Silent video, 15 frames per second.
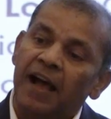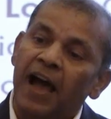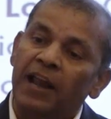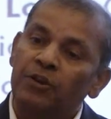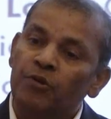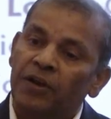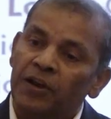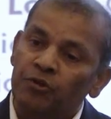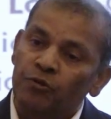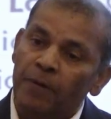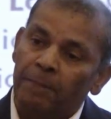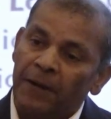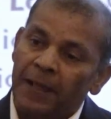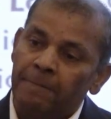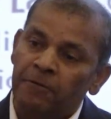or you can do a
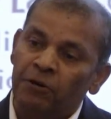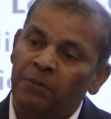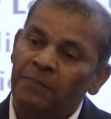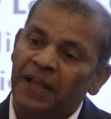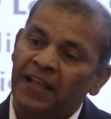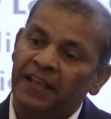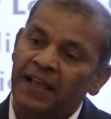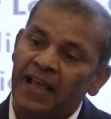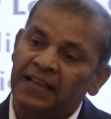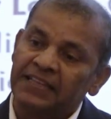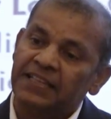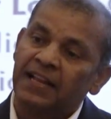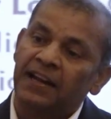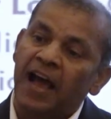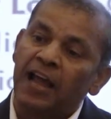playbook
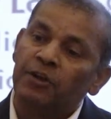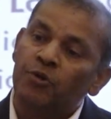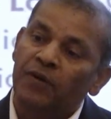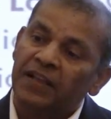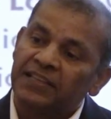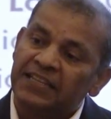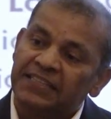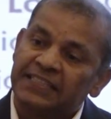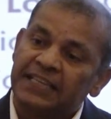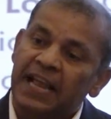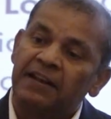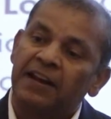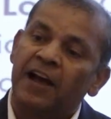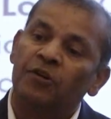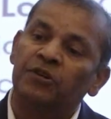action, or you can just
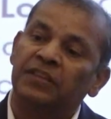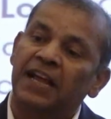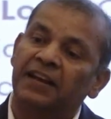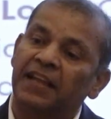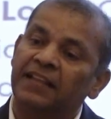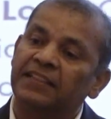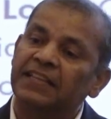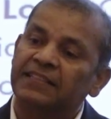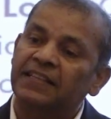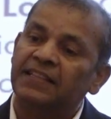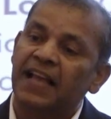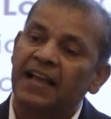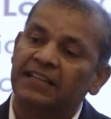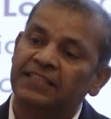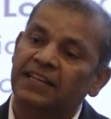send out that, hey, this is
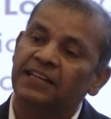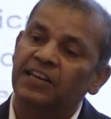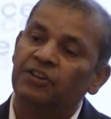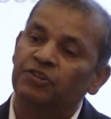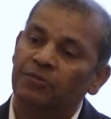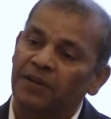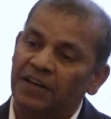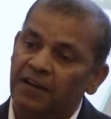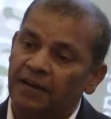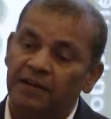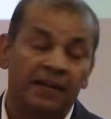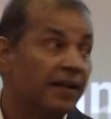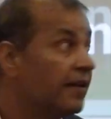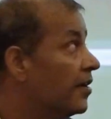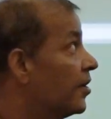the action need to be done.
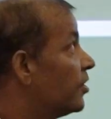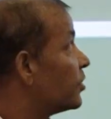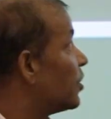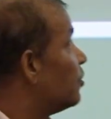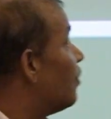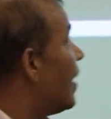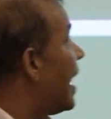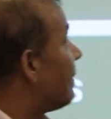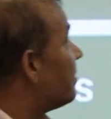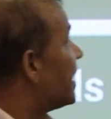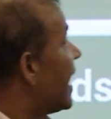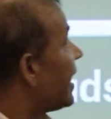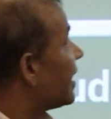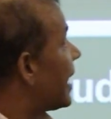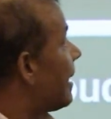So you have
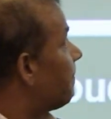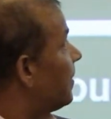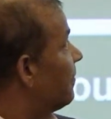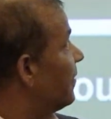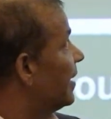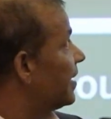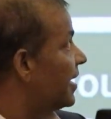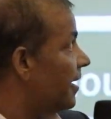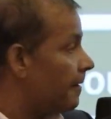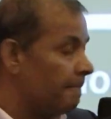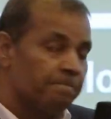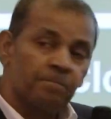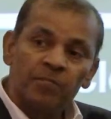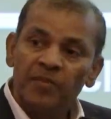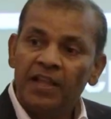that capability.
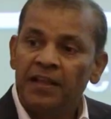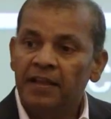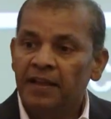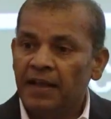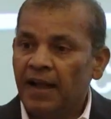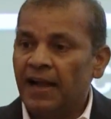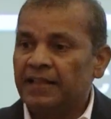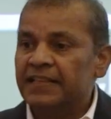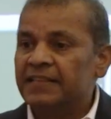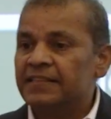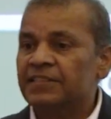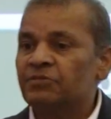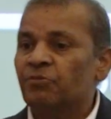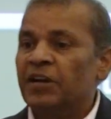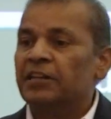This
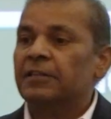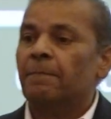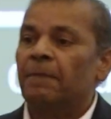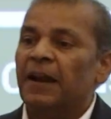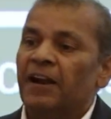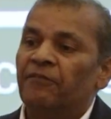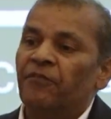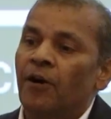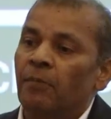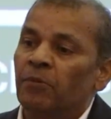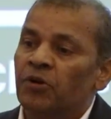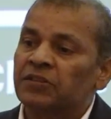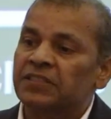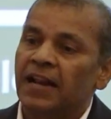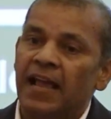is what the platform
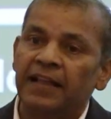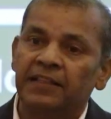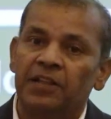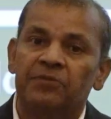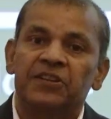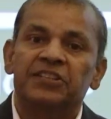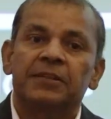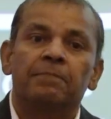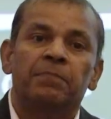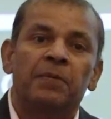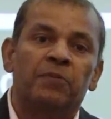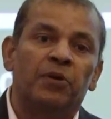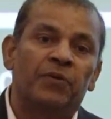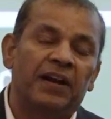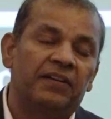looks like. There were some
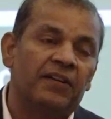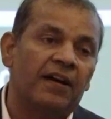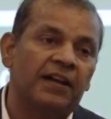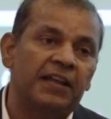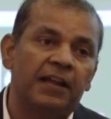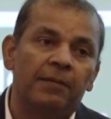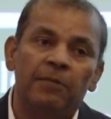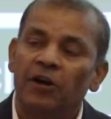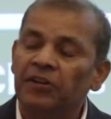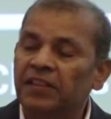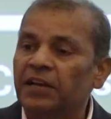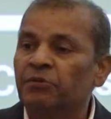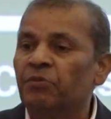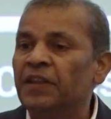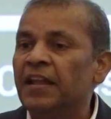people who were talking about
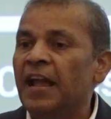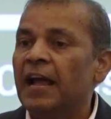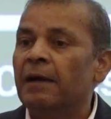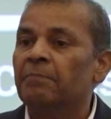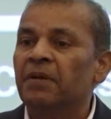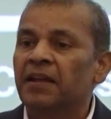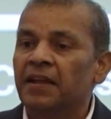that we have